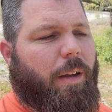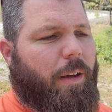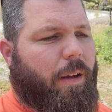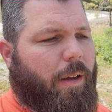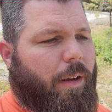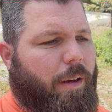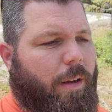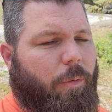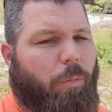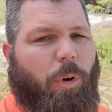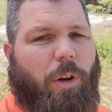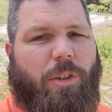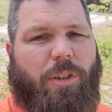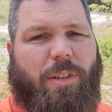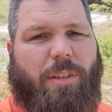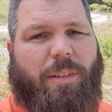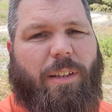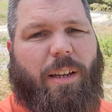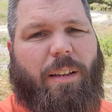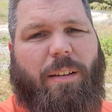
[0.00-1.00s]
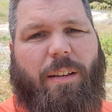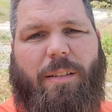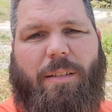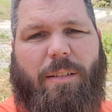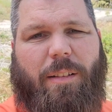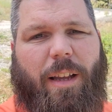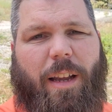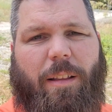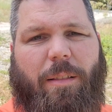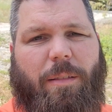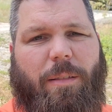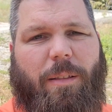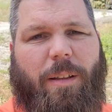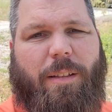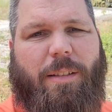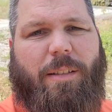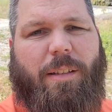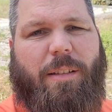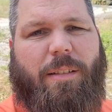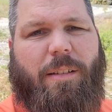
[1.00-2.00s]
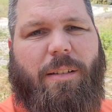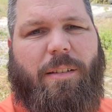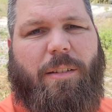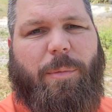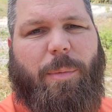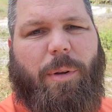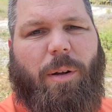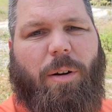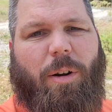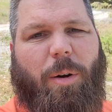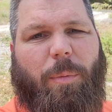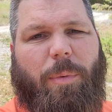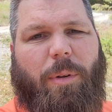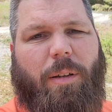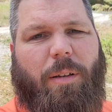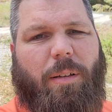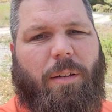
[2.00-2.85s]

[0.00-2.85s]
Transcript: Washington State doesn't like the citizens to be armed.